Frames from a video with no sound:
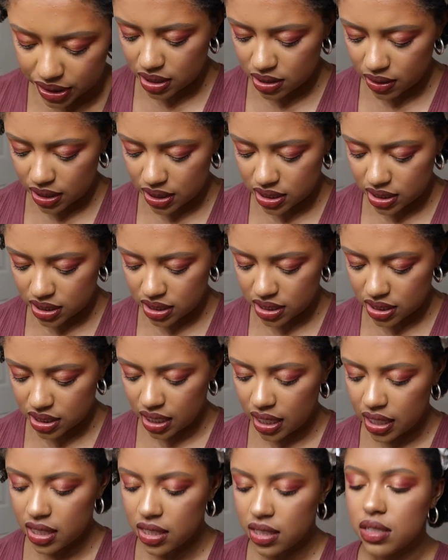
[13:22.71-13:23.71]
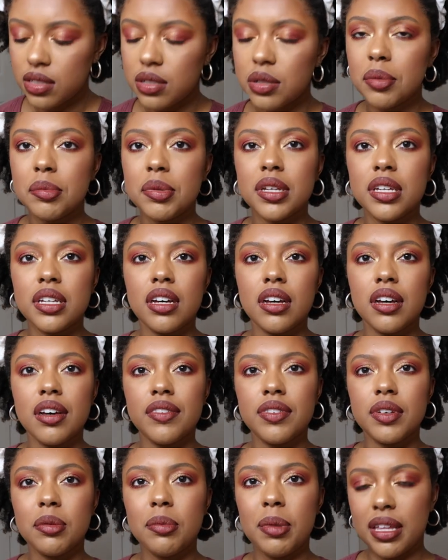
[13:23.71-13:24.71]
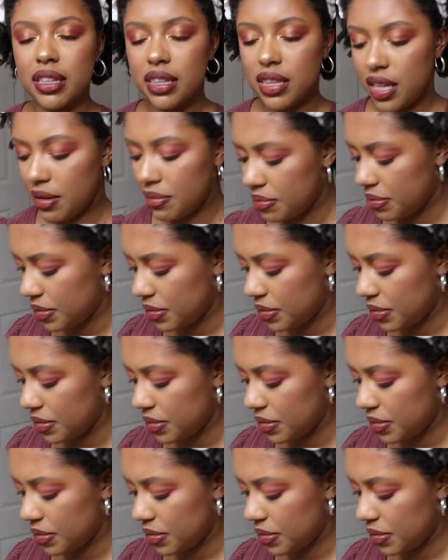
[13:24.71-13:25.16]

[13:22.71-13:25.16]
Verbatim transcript: So I just take a little bit of it, about that